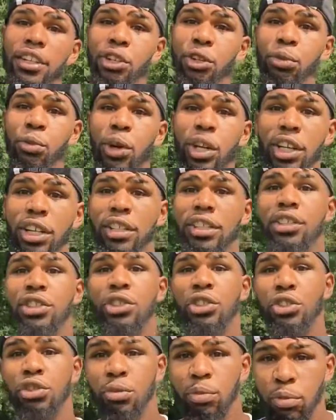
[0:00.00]
you want to
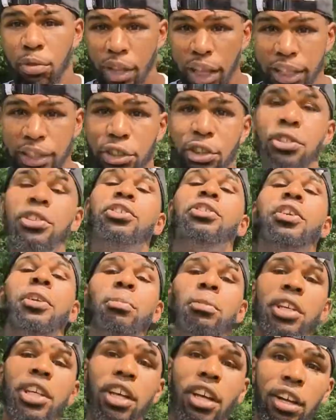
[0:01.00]
assume, that's who you
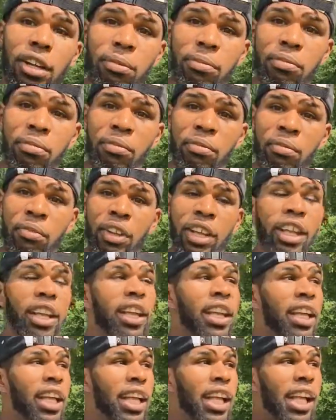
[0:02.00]
can become.
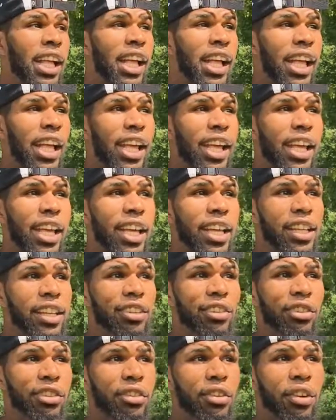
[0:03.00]

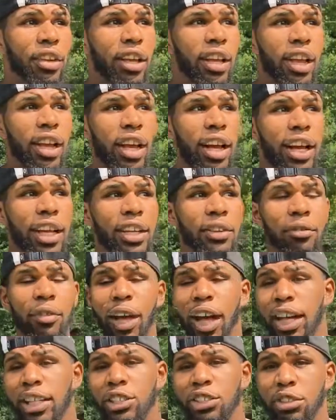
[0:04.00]
And I
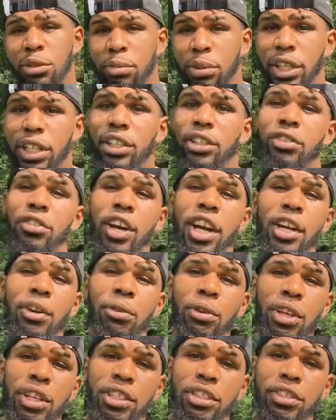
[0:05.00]
advise you to pick the right
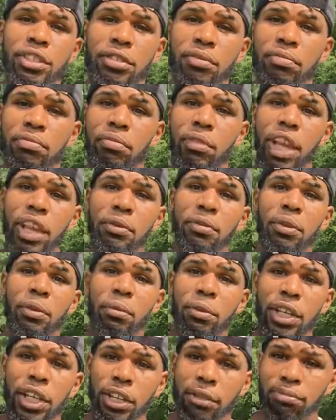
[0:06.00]
ones. Like for
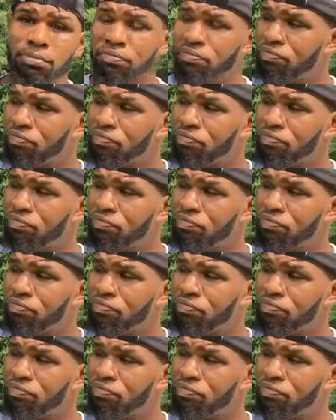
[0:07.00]
me,